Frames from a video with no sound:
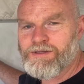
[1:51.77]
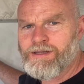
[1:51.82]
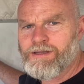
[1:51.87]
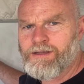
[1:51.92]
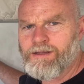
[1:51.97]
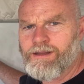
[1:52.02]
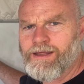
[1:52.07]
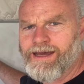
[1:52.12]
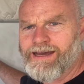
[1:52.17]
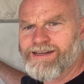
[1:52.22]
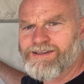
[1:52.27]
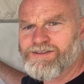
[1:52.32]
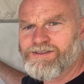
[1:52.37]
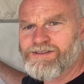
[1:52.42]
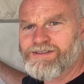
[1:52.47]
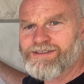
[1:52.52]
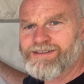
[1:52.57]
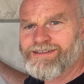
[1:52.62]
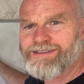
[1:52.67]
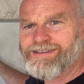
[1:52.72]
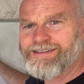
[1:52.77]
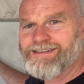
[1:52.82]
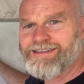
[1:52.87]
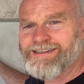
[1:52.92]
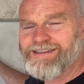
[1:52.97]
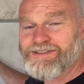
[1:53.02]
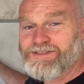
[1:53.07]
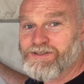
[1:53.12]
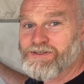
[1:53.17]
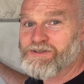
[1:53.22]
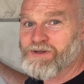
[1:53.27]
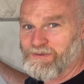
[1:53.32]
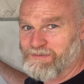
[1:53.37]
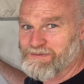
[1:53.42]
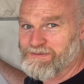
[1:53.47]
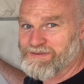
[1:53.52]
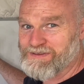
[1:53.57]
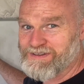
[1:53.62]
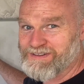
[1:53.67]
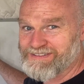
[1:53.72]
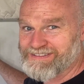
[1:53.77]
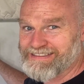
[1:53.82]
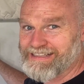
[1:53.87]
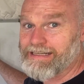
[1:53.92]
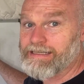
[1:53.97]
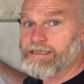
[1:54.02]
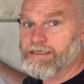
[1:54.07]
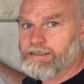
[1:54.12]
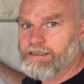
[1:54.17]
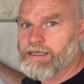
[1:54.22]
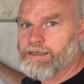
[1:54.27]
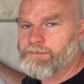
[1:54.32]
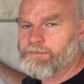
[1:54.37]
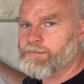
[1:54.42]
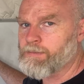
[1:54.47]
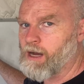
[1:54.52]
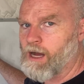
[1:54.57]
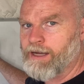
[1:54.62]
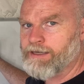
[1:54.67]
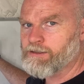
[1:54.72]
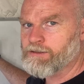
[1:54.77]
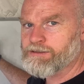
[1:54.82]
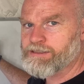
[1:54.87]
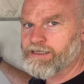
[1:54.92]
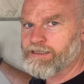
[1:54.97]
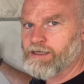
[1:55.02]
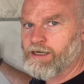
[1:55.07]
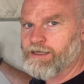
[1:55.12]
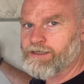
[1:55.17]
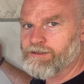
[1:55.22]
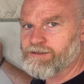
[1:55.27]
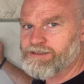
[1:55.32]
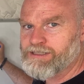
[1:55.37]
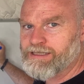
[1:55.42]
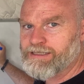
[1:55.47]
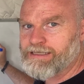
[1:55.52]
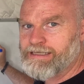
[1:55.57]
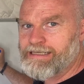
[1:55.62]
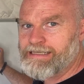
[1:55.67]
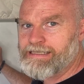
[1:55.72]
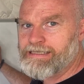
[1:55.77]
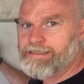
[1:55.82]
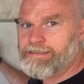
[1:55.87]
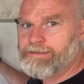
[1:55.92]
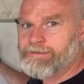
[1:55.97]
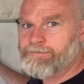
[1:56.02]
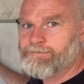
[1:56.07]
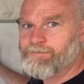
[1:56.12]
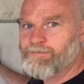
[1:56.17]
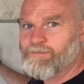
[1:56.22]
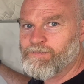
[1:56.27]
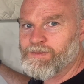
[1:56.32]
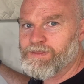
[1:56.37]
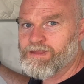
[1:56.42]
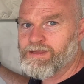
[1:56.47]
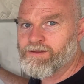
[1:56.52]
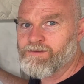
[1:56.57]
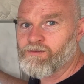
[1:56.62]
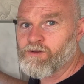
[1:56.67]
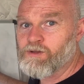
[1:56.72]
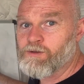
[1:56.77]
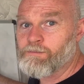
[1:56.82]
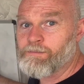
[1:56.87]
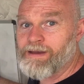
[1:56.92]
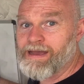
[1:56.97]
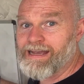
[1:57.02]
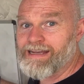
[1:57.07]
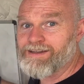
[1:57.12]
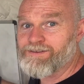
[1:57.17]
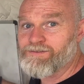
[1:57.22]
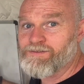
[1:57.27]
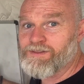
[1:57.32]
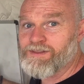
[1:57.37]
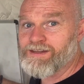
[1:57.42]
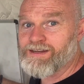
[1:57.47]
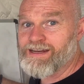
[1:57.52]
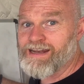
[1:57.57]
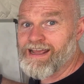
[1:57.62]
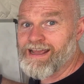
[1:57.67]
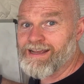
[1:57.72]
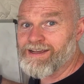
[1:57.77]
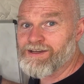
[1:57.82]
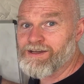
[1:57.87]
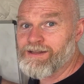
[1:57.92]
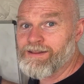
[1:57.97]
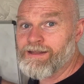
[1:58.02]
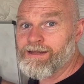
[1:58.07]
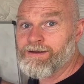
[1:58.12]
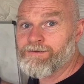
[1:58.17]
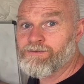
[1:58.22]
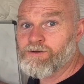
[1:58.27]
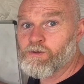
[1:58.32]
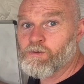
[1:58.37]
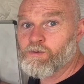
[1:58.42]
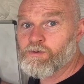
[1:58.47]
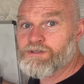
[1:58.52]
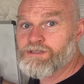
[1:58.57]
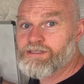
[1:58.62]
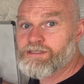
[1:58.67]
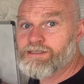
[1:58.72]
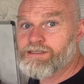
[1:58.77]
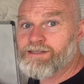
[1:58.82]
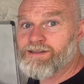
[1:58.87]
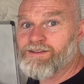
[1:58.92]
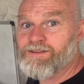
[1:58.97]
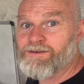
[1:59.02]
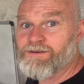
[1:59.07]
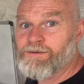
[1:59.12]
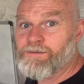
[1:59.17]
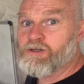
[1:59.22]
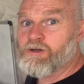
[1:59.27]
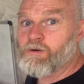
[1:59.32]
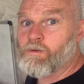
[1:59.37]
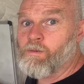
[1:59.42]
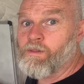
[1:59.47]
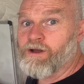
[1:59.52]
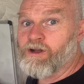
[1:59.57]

that is the top of the dog's head. Keep eye contact. Eye contact. Ear. We've got the back of the neck and then of course the